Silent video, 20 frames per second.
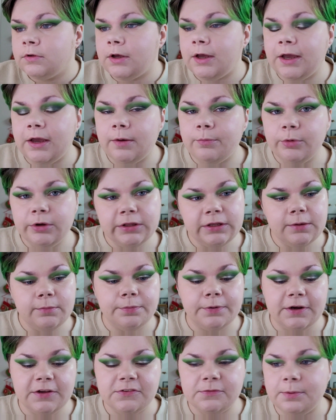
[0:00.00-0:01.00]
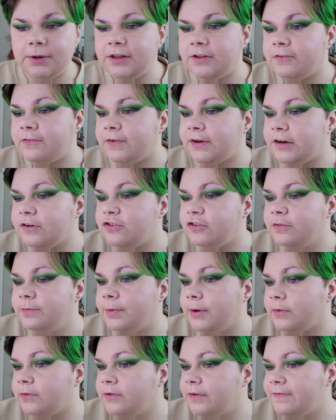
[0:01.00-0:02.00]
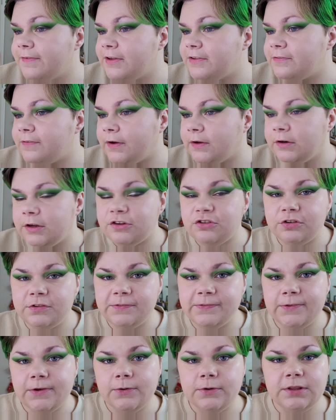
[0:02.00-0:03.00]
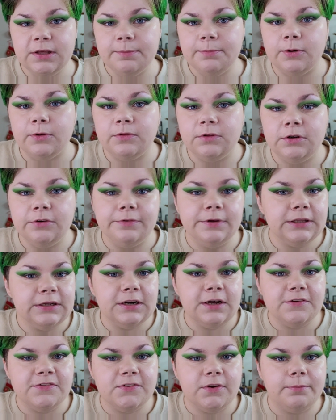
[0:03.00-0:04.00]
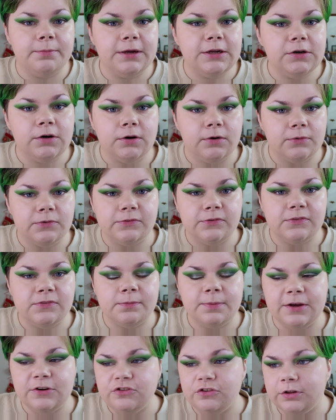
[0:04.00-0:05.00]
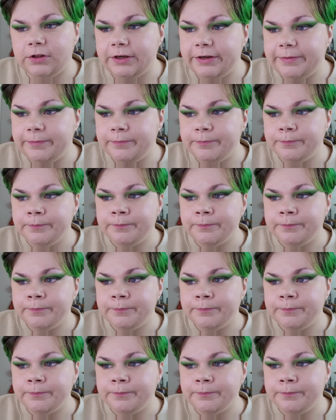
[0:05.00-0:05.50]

I am really impressed by the finish of both of these foundations though. They both look really nice on my nose especially.